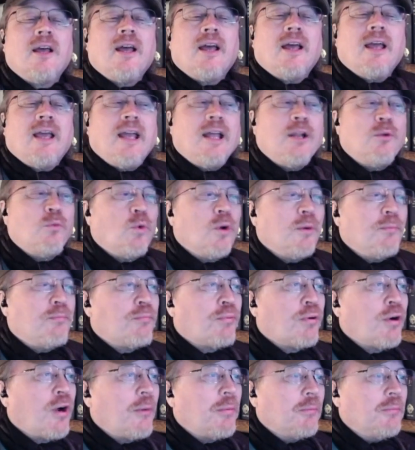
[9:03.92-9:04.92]
It would
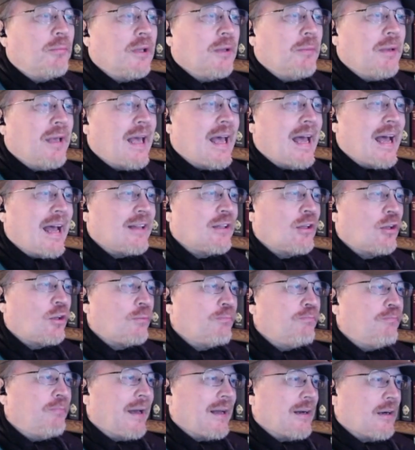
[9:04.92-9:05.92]
probably be
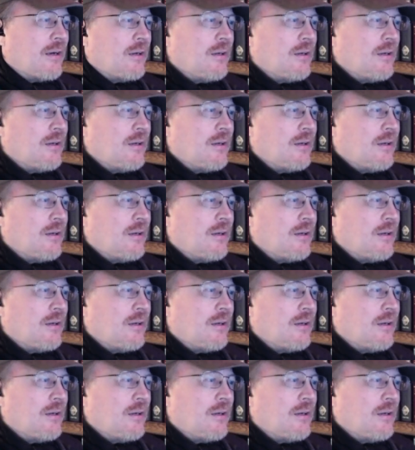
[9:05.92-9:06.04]
handled better.